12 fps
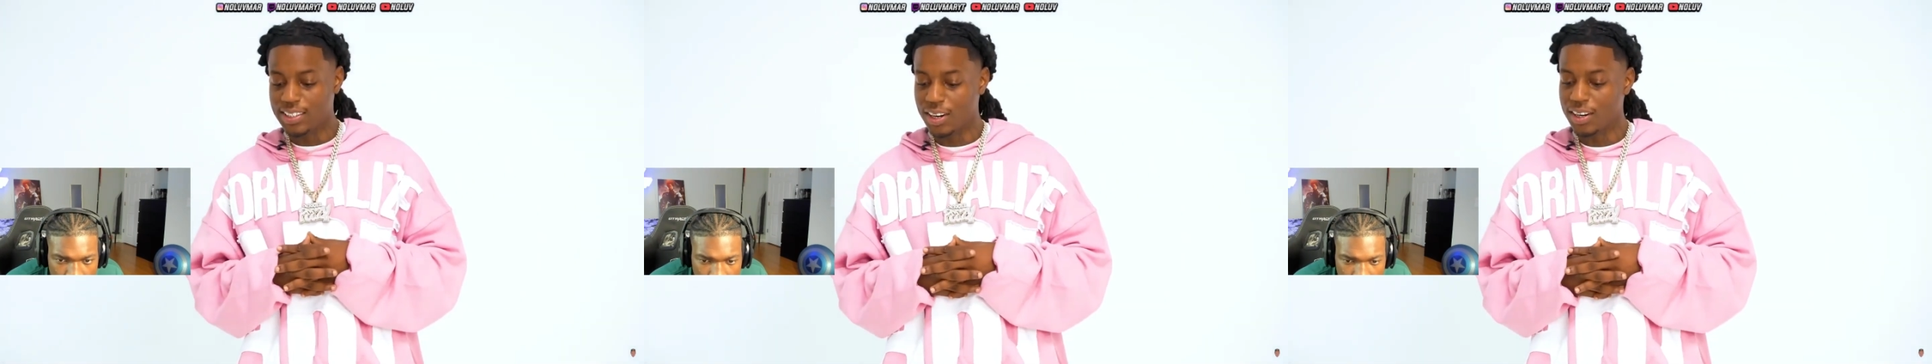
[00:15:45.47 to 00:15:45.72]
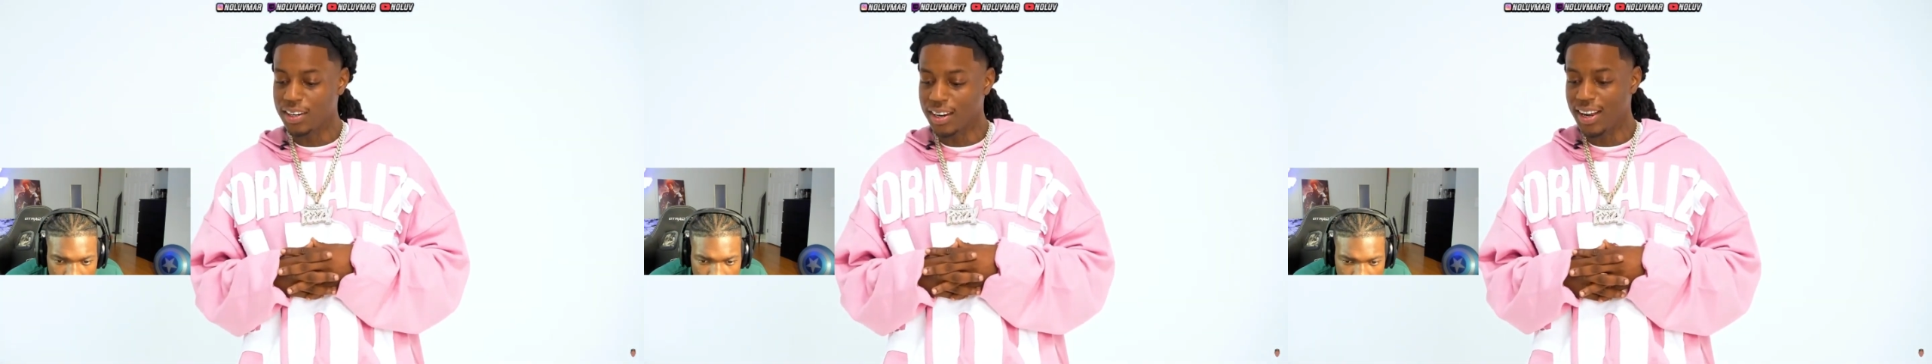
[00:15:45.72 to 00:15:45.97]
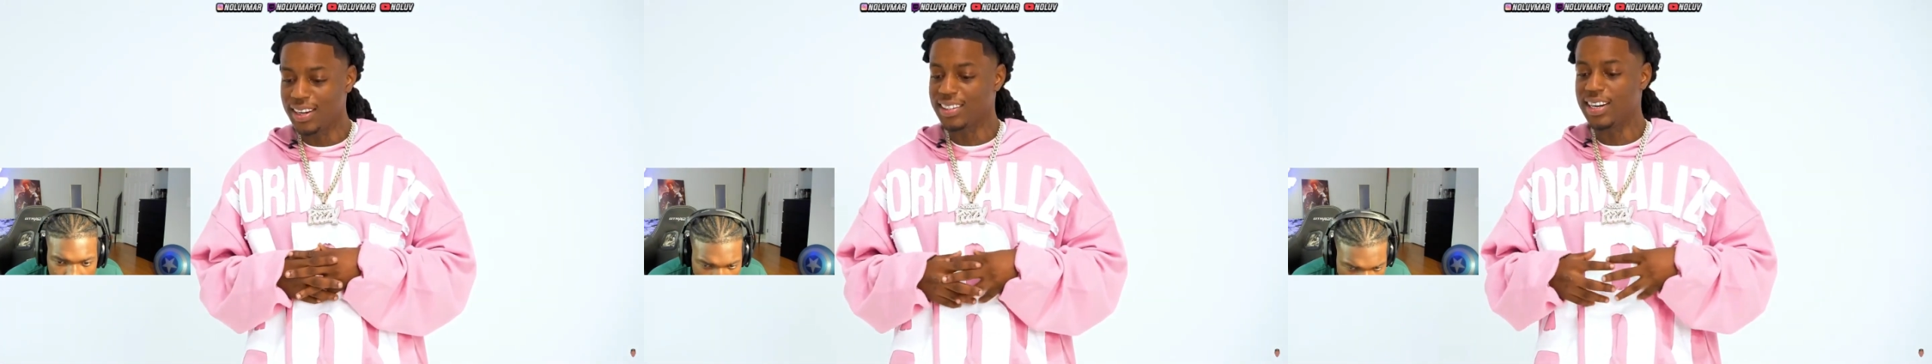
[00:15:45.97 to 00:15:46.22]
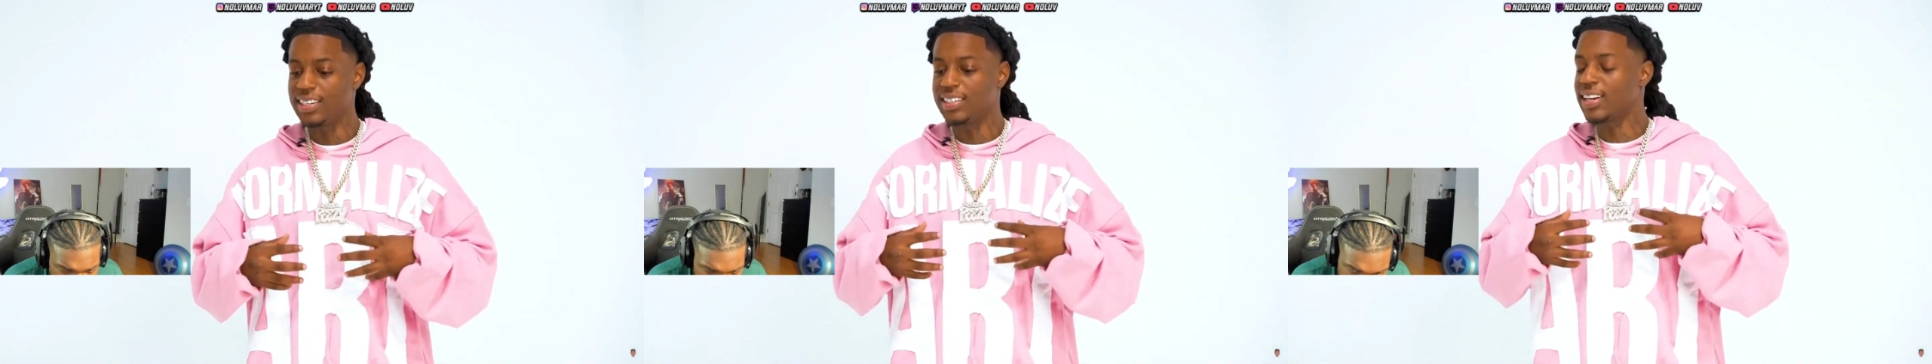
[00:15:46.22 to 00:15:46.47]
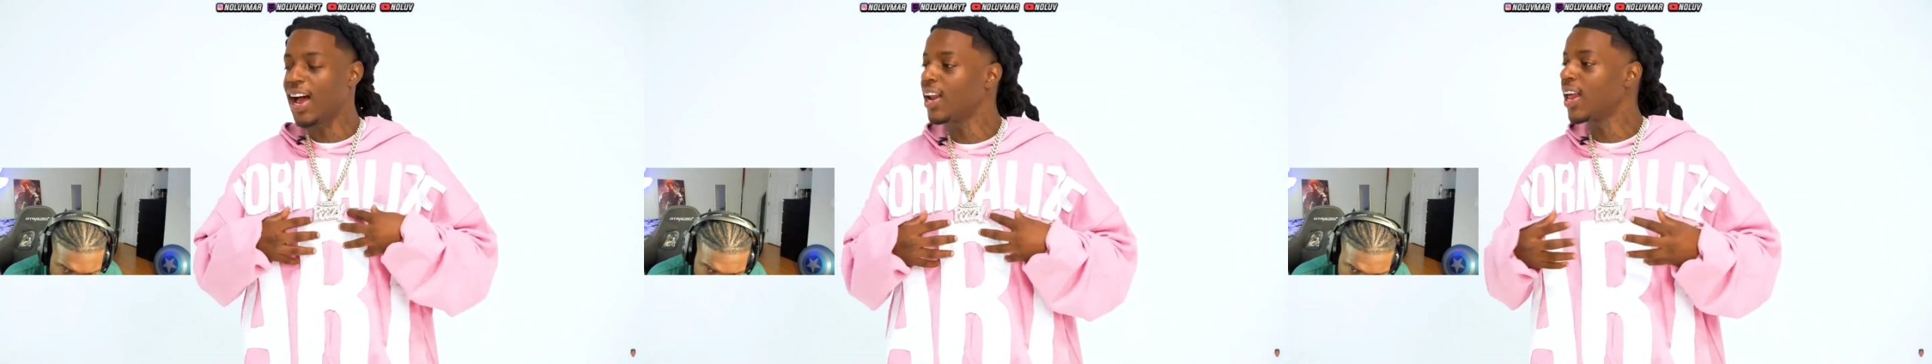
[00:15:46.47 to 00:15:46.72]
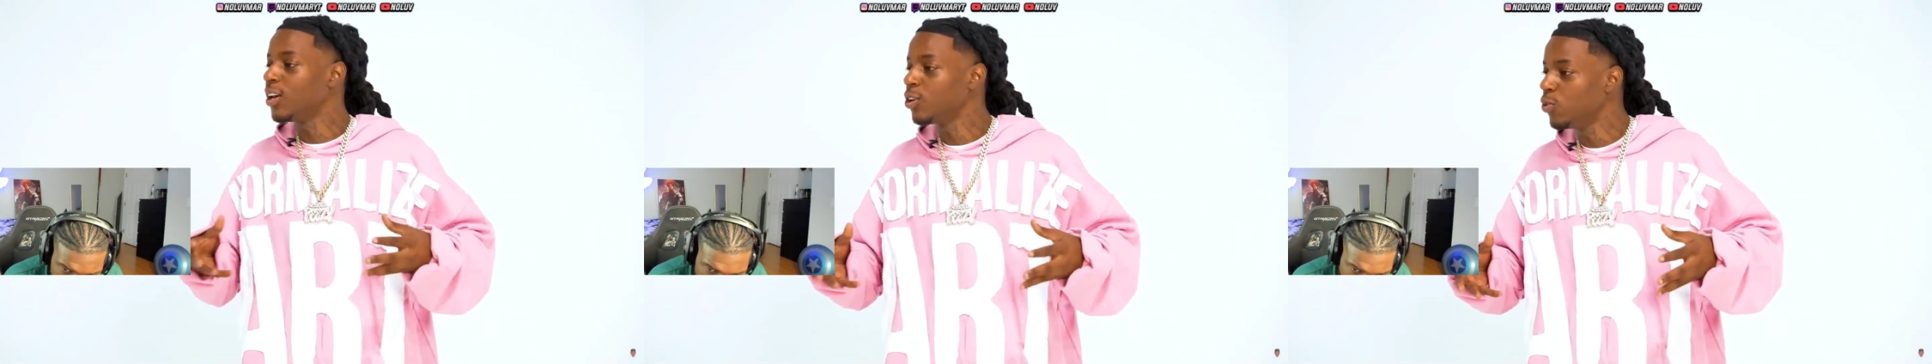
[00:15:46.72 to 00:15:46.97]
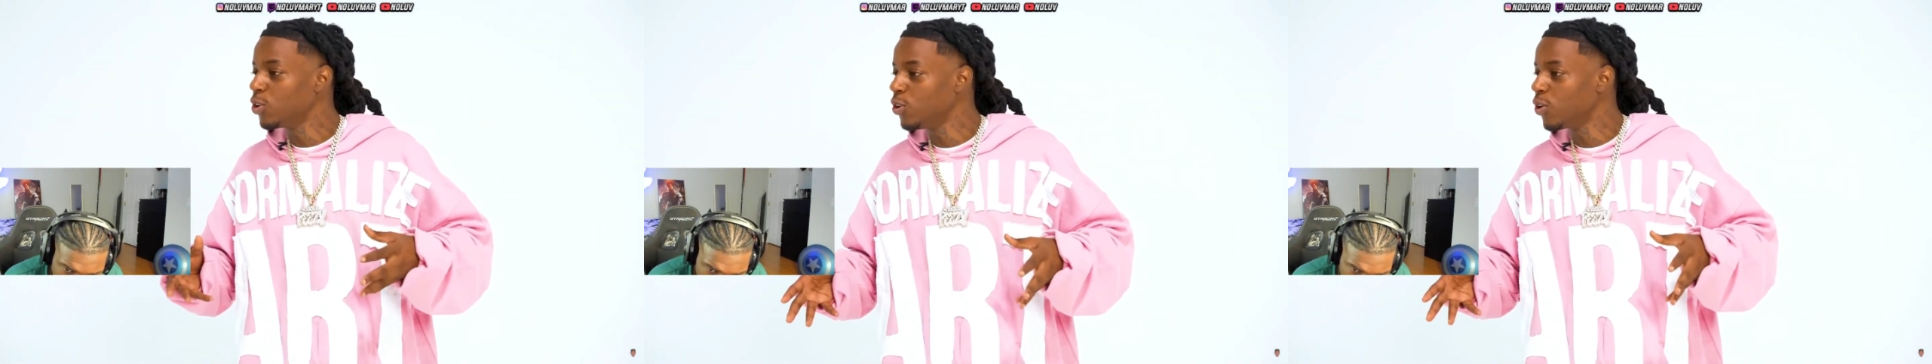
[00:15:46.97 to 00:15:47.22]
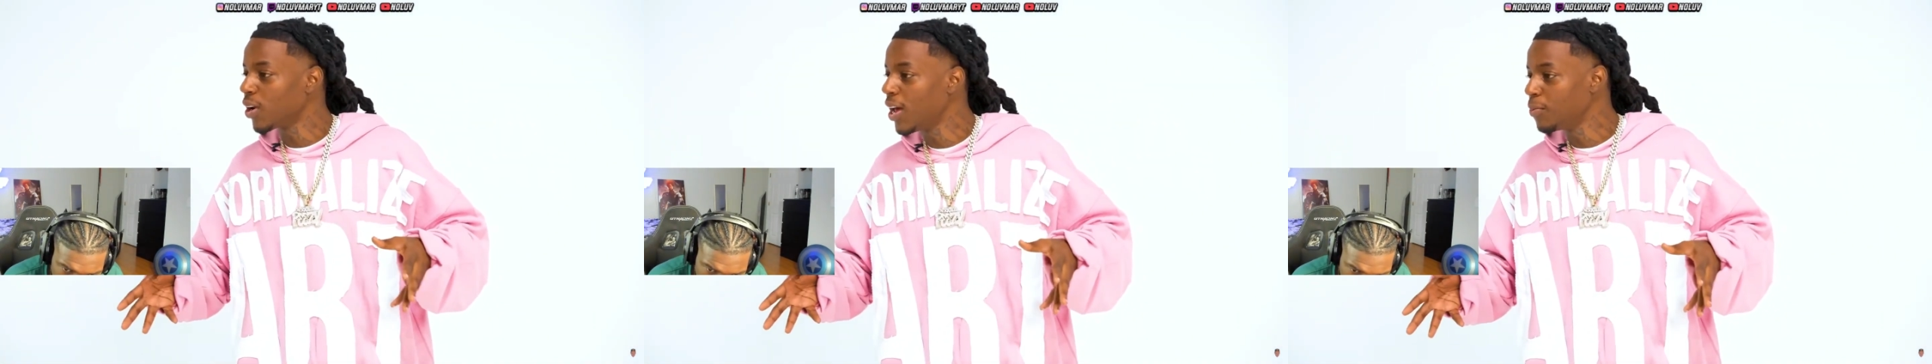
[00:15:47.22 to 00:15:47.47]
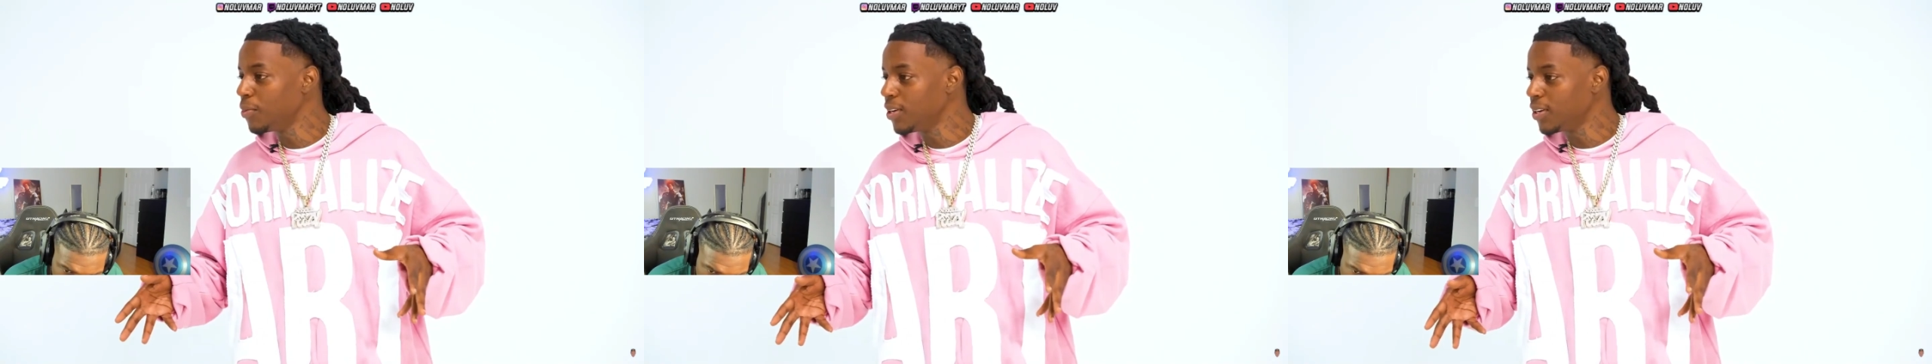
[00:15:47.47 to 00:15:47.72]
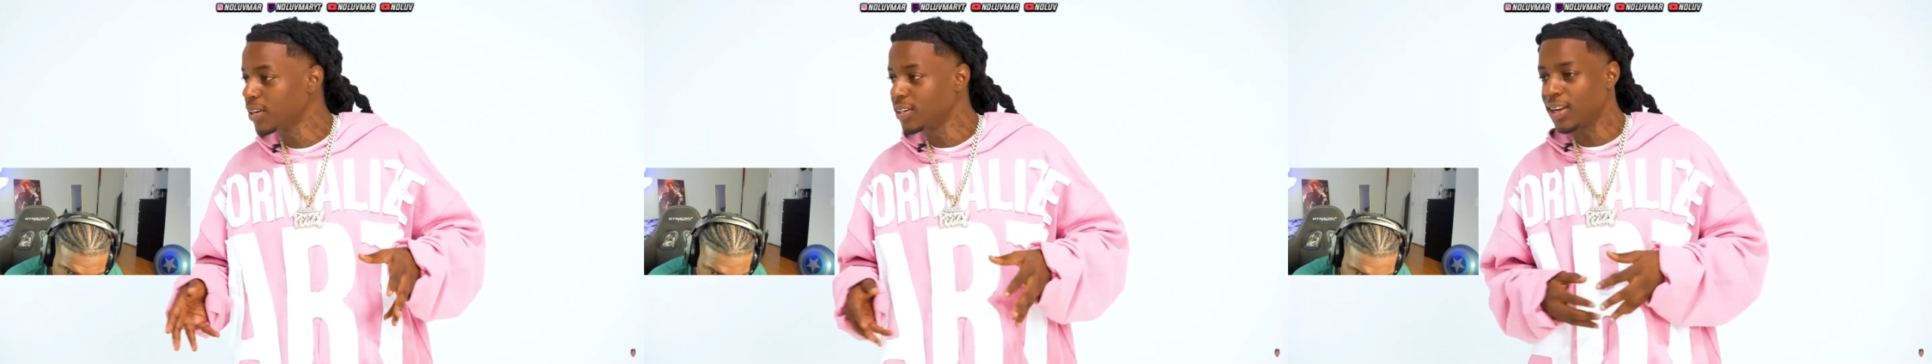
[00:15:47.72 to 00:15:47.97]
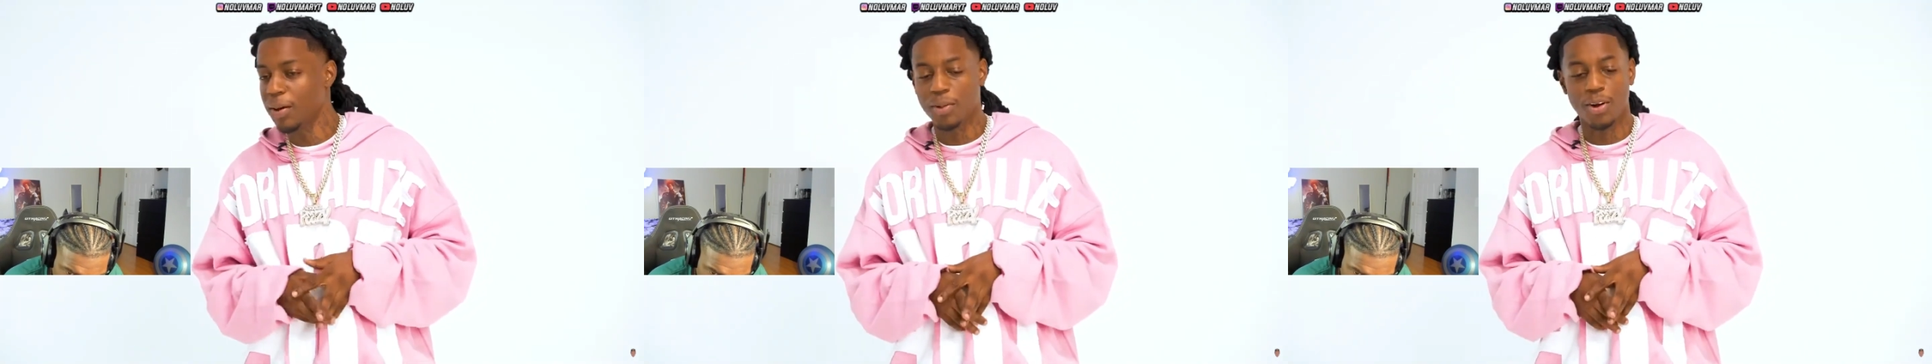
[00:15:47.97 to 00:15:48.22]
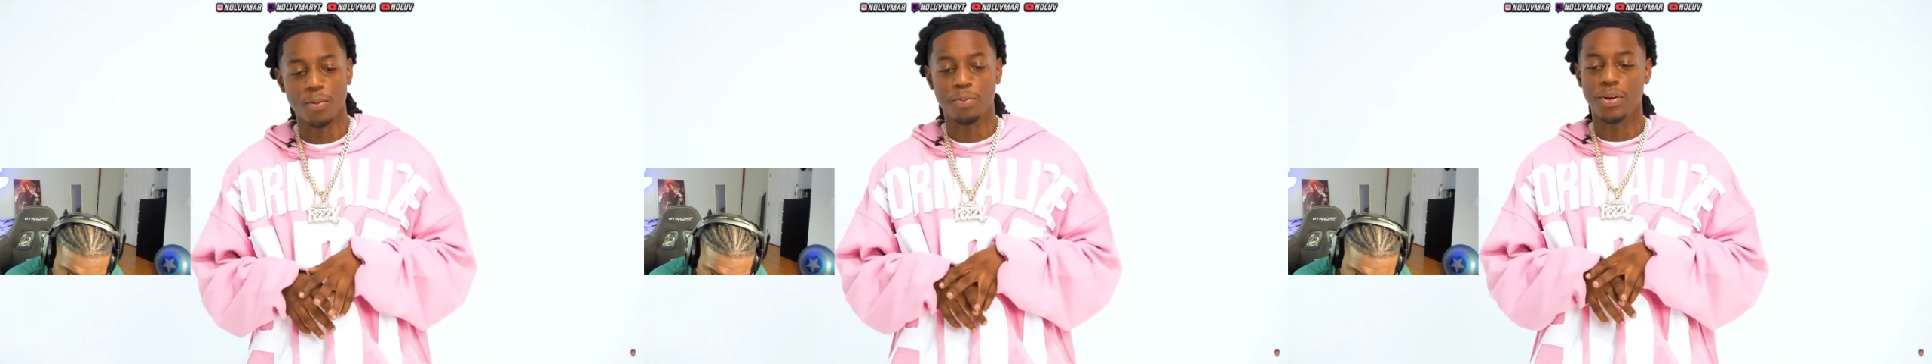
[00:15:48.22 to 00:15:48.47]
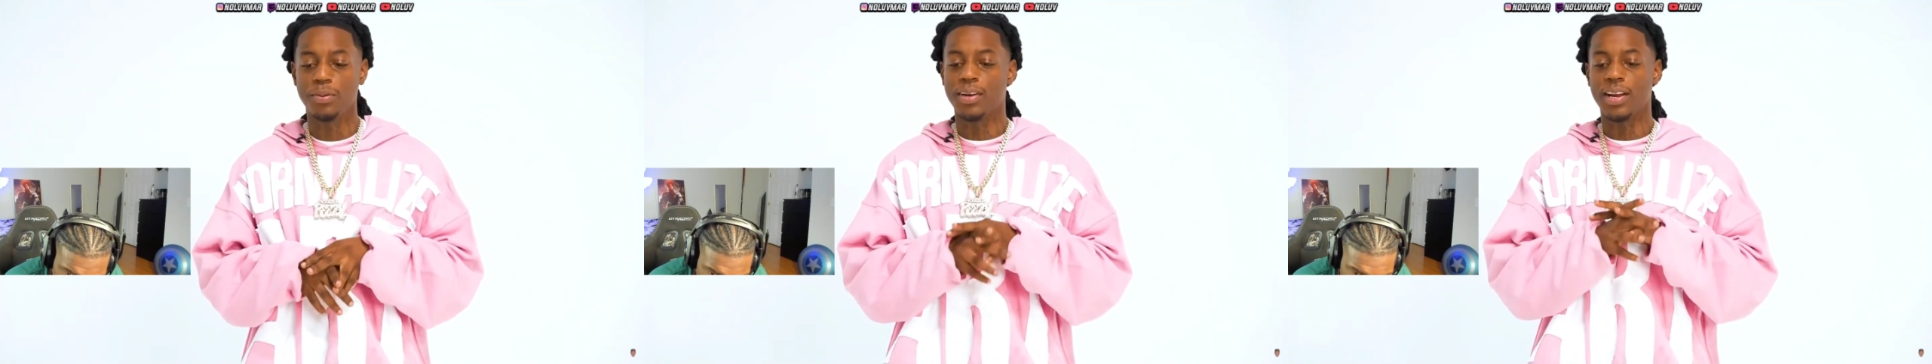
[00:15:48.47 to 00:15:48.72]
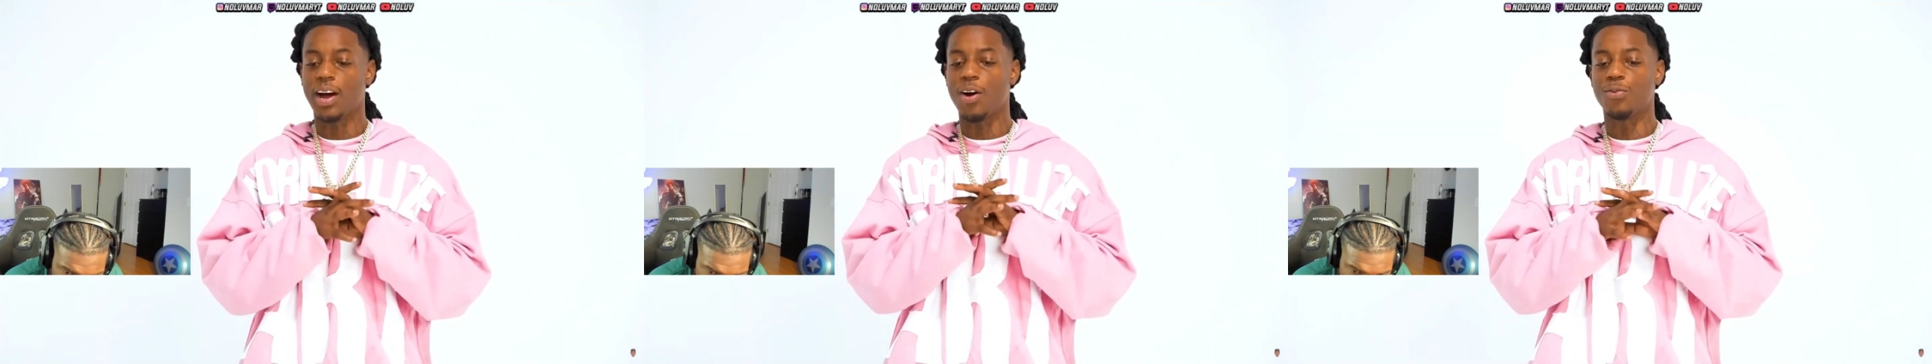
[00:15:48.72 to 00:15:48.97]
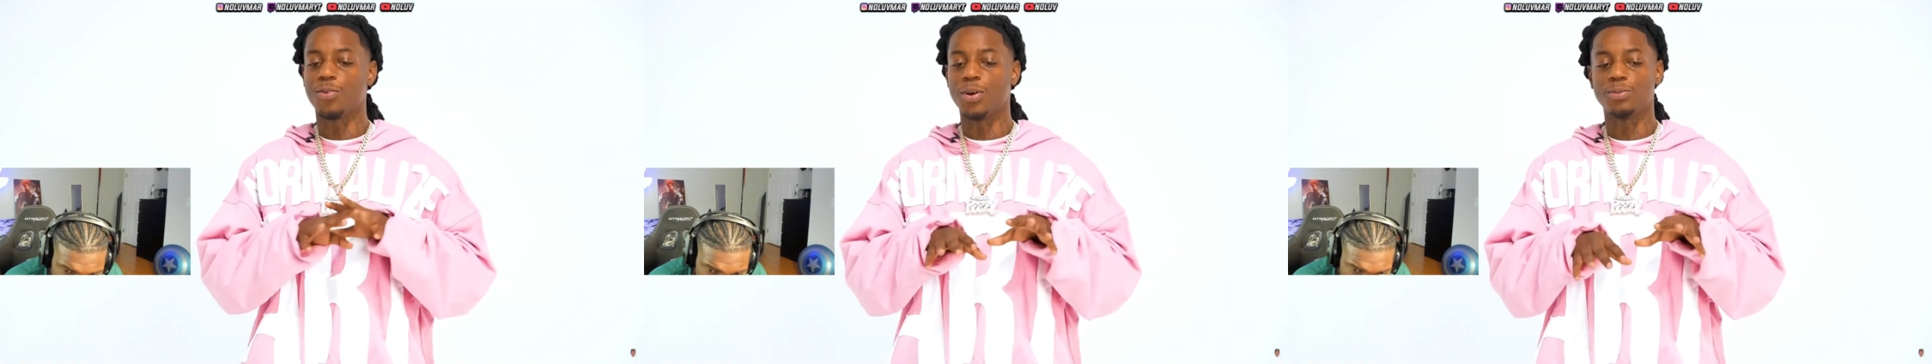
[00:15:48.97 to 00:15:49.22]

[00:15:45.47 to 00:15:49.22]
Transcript: other, I ain't saying just I like you and you don't like me, because I'm going to peep that off rip.